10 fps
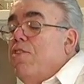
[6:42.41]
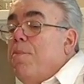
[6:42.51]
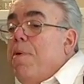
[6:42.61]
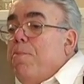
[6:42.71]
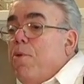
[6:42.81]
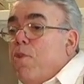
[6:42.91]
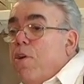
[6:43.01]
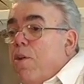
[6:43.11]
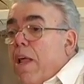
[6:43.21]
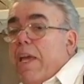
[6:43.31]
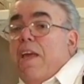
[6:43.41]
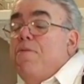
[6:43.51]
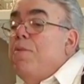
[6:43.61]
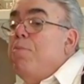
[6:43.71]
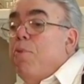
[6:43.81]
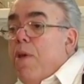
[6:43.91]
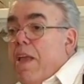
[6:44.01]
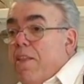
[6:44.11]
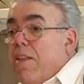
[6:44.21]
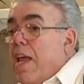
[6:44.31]
Some people couldn't like even
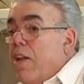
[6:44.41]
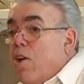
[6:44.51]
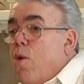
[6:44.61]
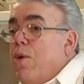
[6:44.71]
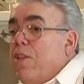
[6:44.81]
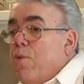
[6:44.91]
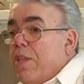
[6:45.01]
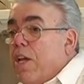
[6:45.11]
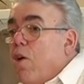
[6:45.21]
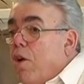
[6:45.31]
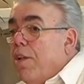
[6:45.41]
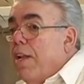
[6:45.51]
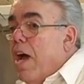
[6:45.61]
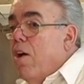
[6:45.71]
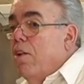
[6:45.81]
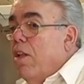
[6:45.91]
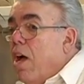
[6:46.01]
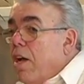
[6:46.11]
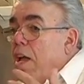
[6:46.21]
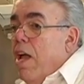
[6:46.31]
breathe and they had to go into what they called an iron
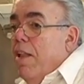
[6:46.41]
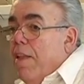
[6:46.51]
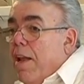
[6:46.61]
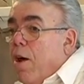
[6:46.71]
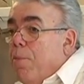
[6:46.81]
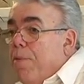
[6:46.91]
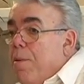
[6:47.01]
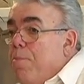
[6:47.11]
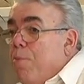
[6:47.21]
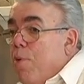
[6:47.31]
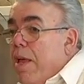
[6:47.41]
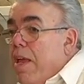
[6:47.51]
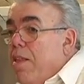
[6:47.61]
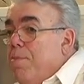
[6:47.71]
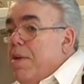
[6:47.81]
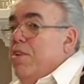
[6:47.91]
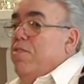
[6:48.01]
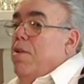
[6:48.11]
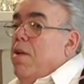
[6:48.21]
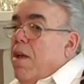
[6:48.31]
lung that helped them breathe
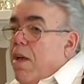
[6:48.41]
because they,